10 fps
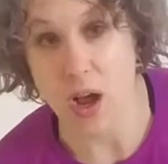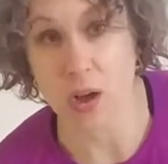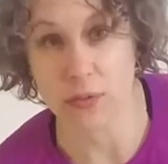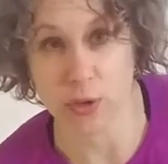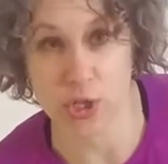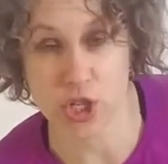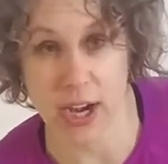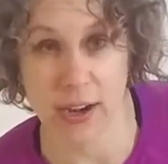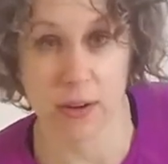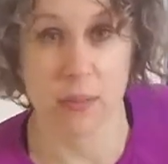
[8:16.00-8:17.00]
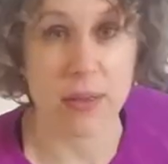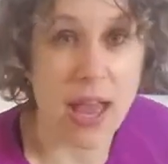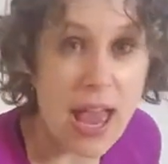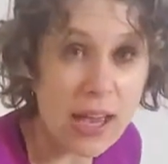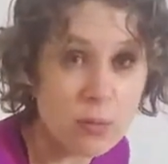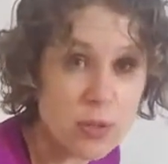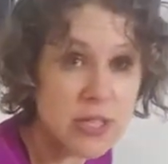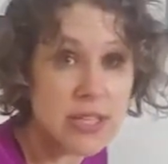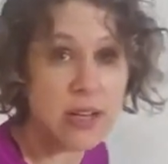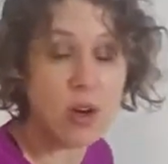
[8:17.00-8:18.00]
of your chair and we'll
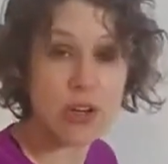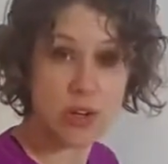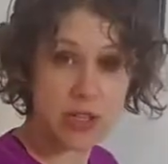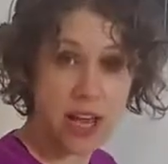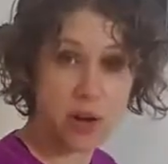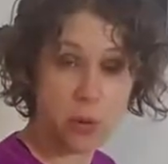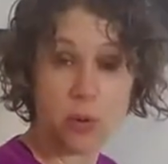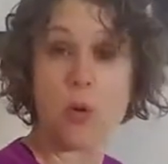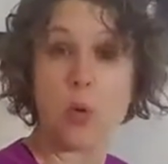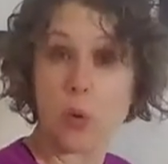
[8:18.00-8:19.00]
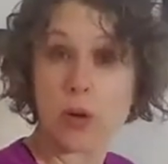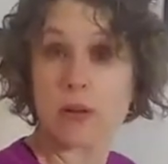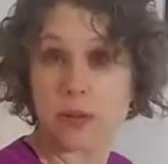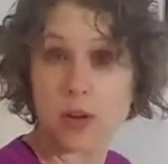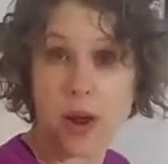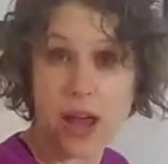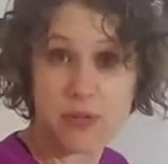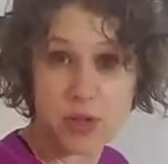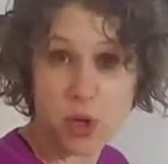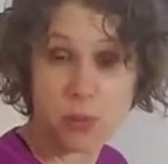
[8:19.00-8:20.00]
sit on your towel or your
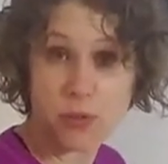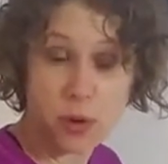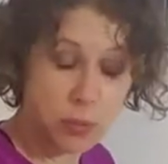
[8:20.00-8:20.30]
half dome foam